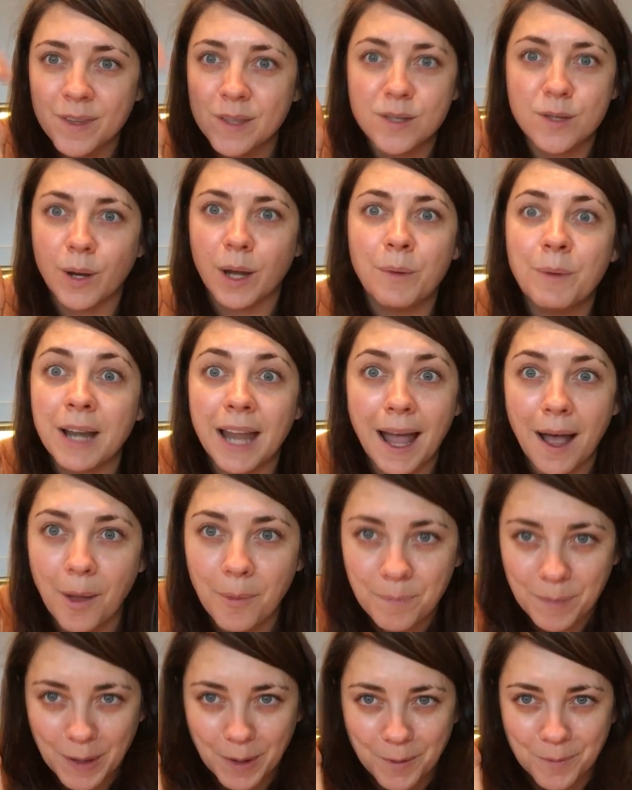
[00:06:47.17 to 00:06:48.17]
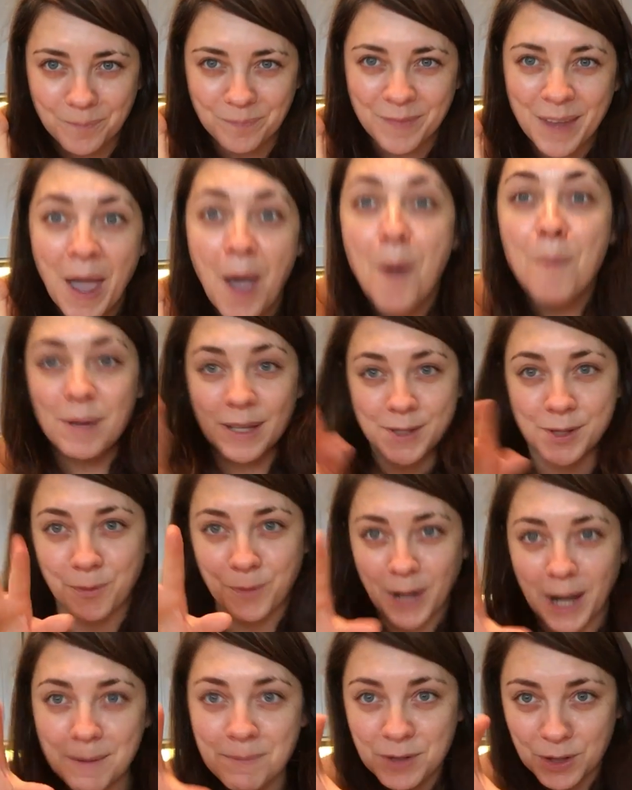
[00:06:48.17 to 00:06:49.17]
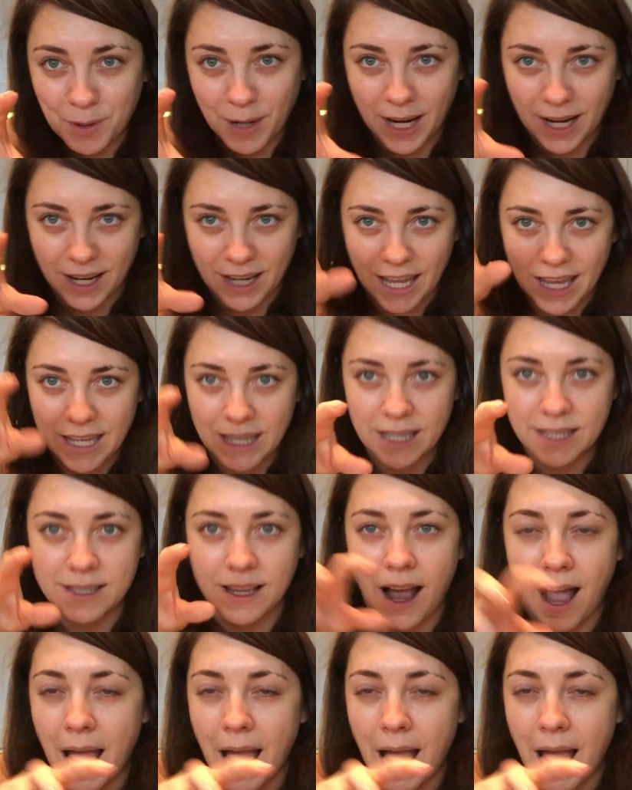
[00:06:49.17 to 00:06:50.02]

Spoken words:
So I wanna help you. But so what I'm doing is